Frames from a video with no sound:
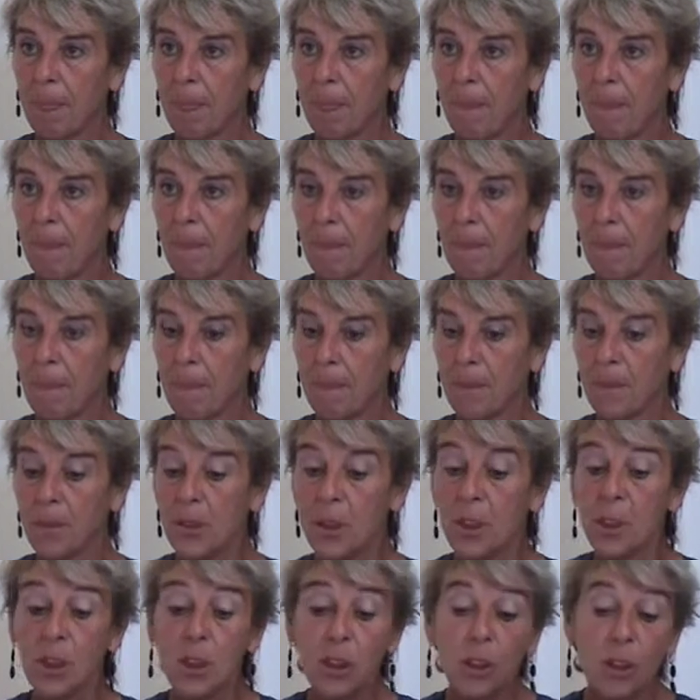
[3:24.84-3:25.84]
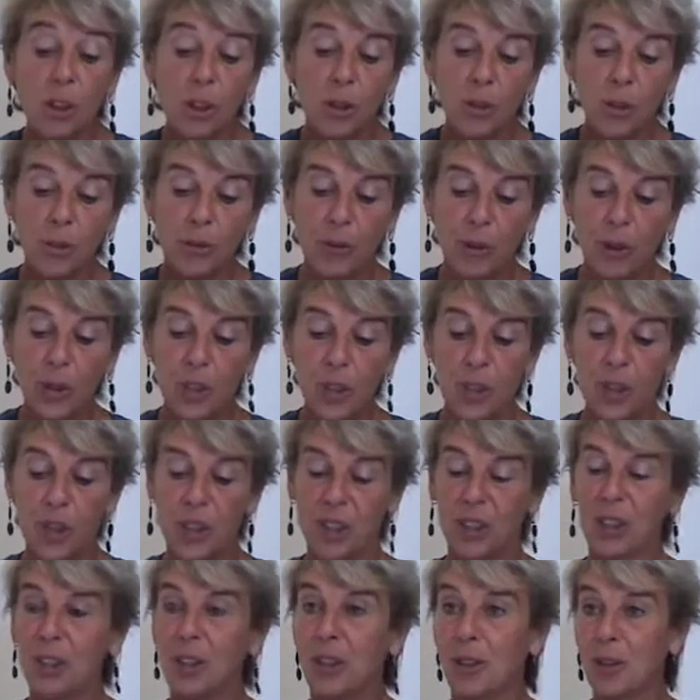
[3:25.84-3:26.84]
beginning. No, no, no, of course
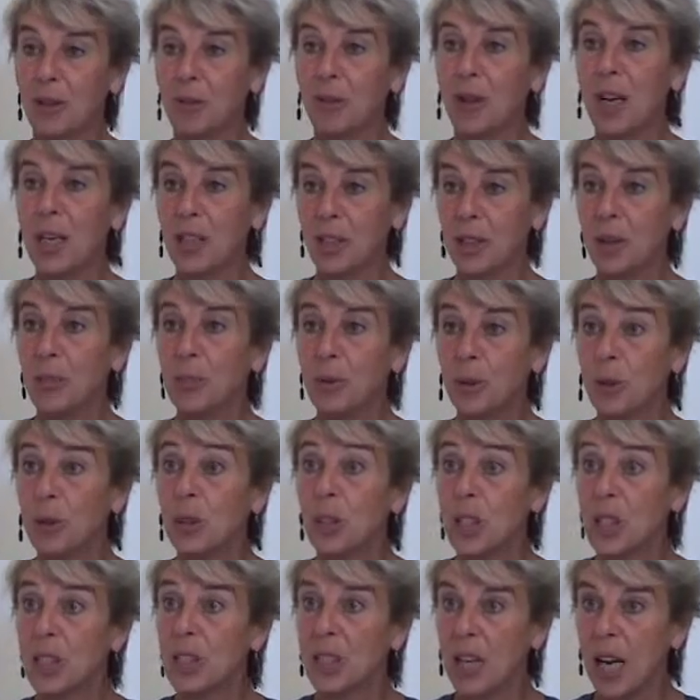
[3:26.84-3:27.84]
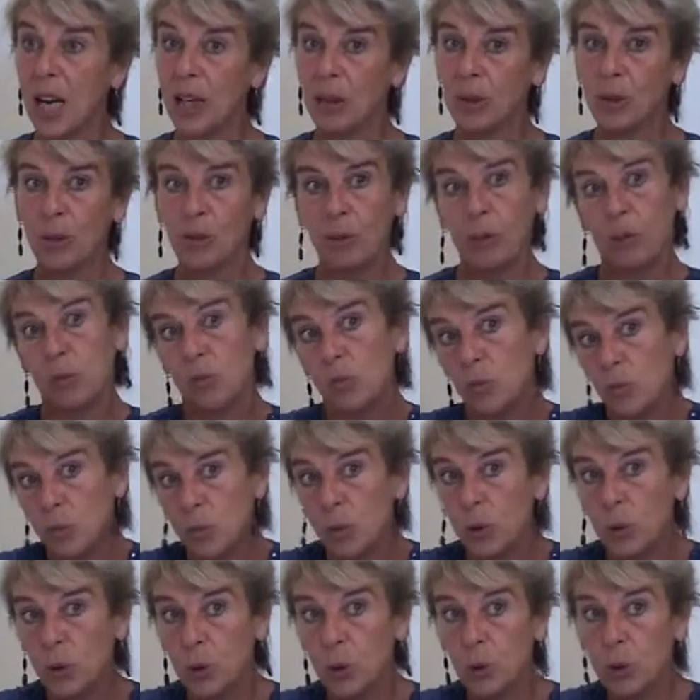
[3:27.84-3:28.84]
not. No, the vital approach is kind of
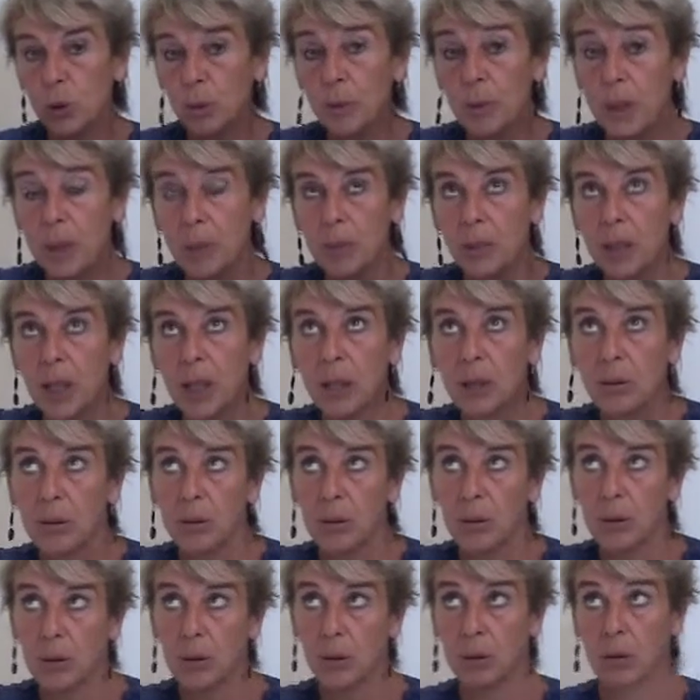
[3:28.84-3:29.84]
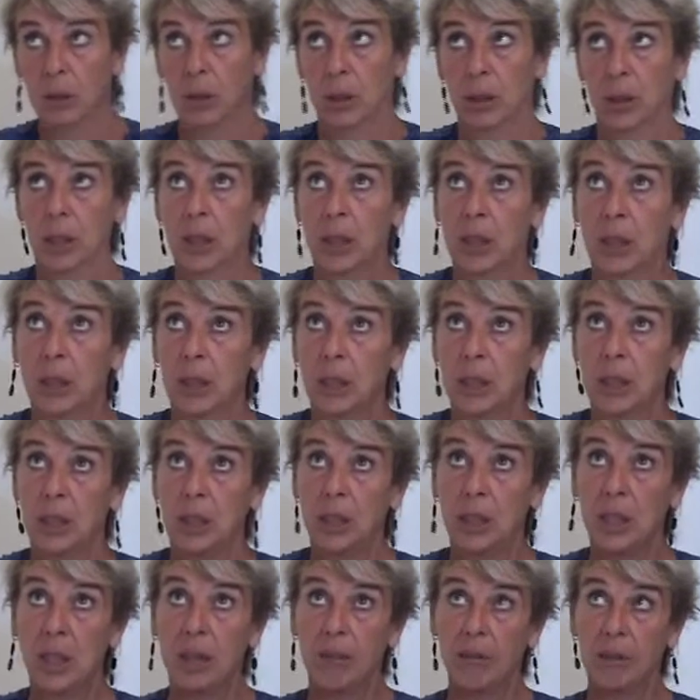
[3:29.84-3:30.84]
new, maybe, I don't know,
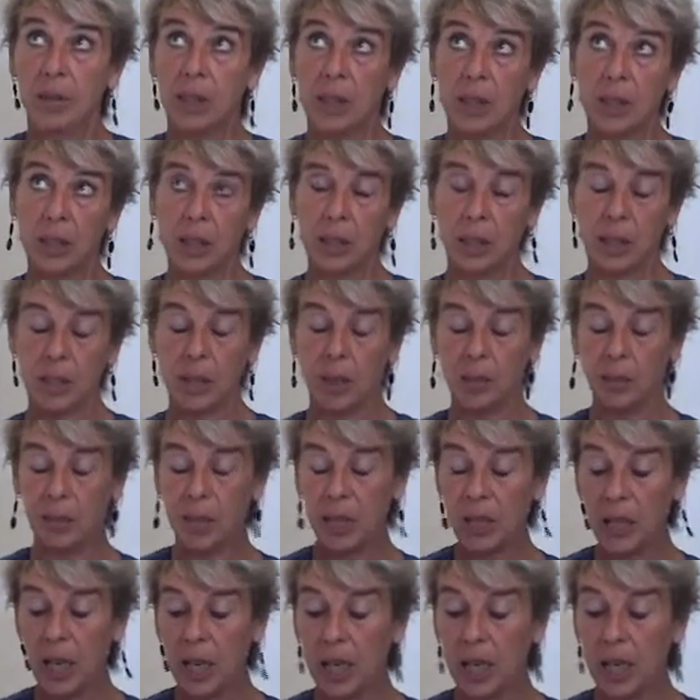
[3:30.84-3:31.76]
since seven years or something.